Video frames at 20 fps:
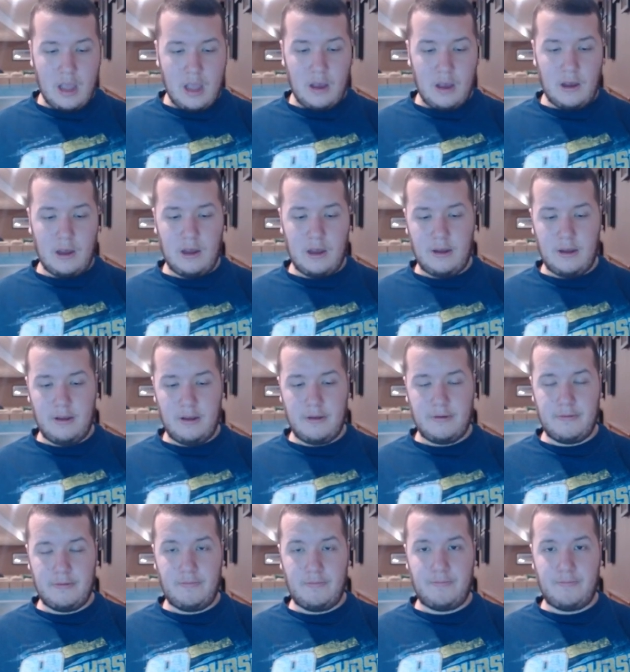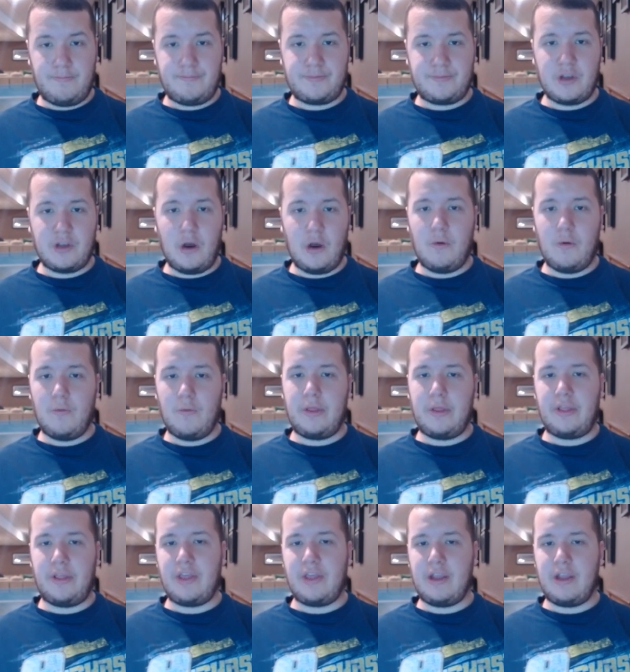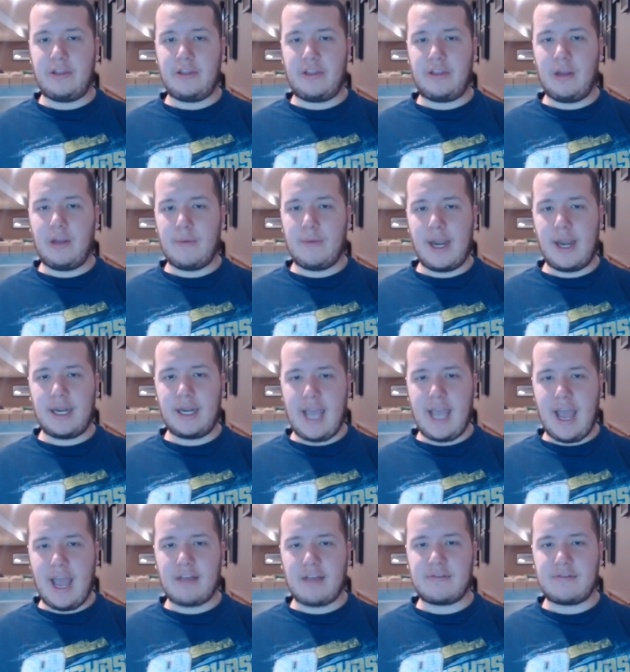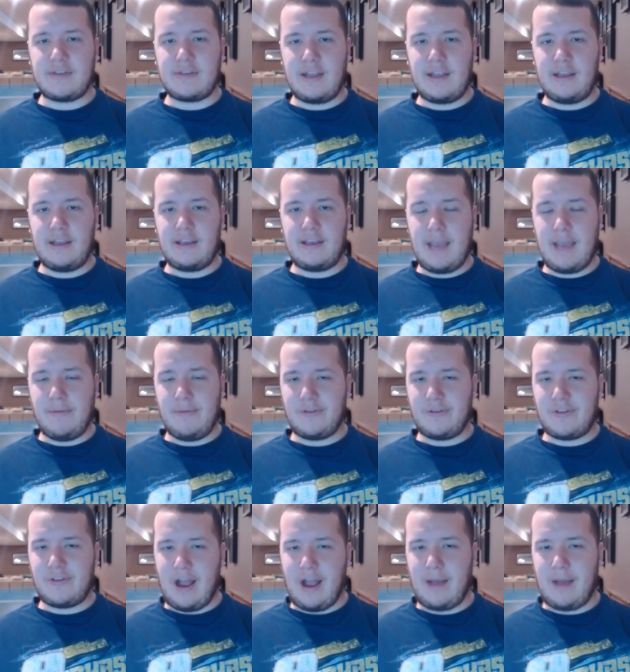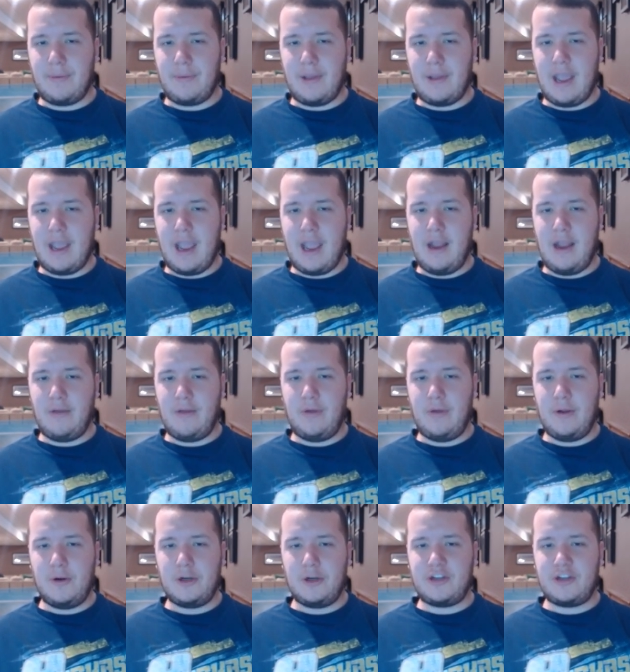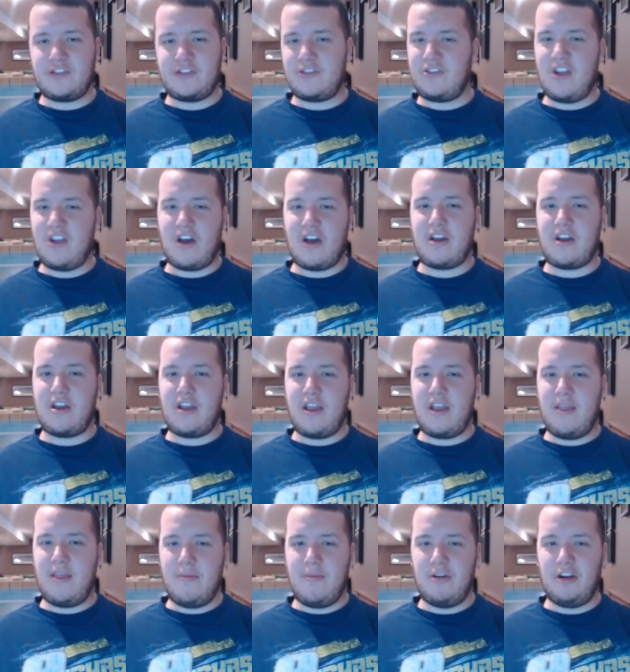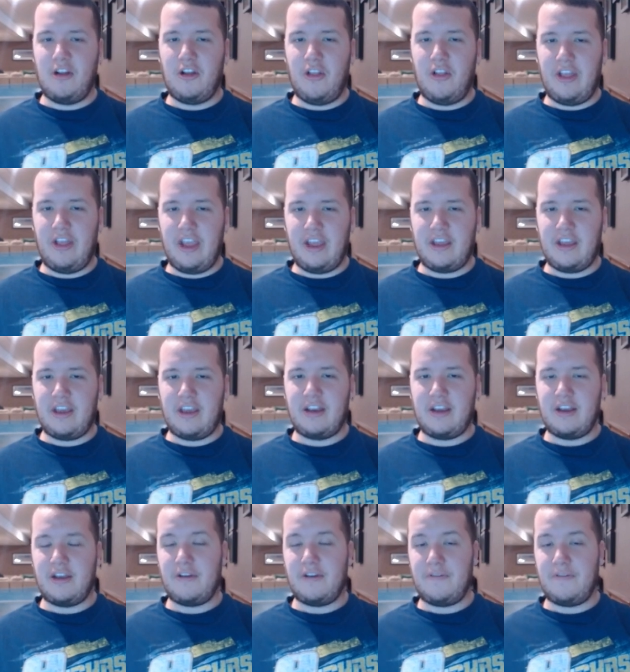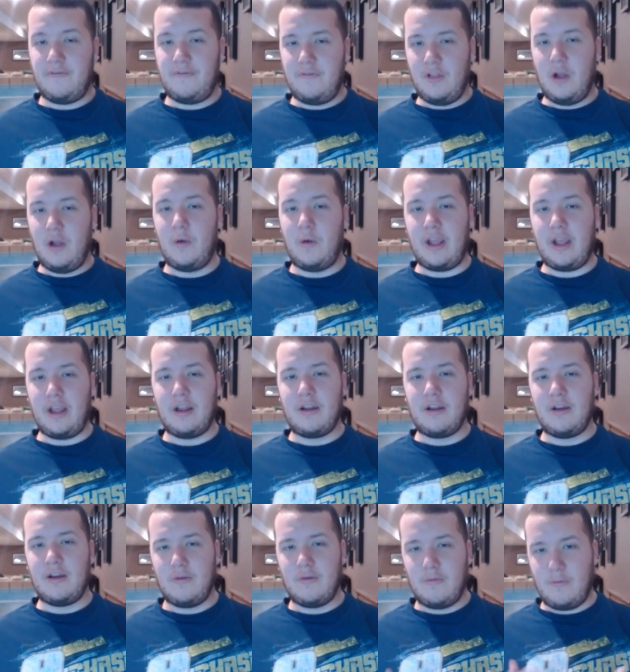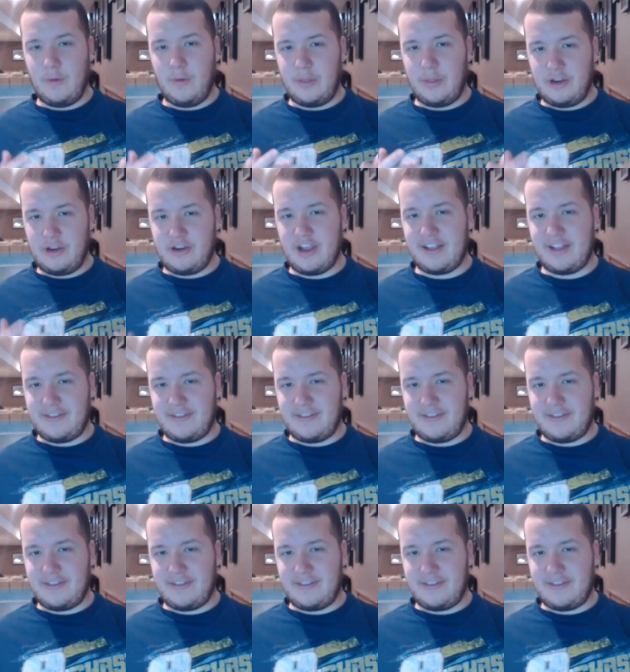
uh, so when the thing the thing ran out of gas and it came to a stop, and we were just stuck in the middle of the lake, floating with a jet